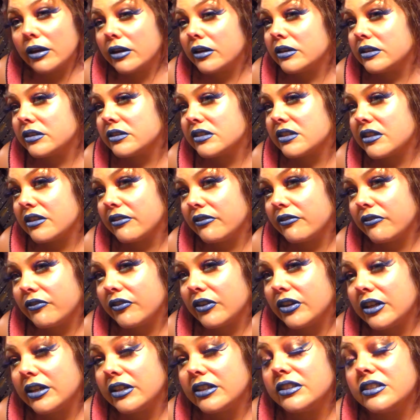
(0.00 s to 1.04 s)
Here's the
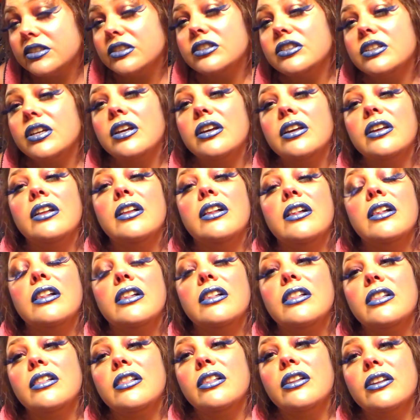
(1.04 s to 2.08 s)
finished
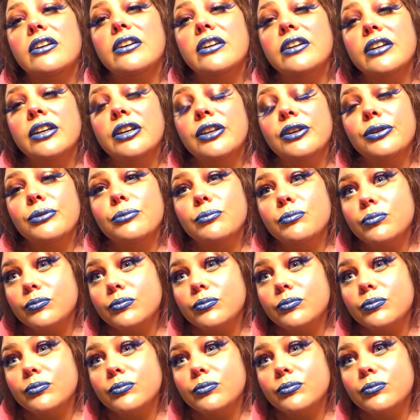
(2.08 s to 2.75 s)
look.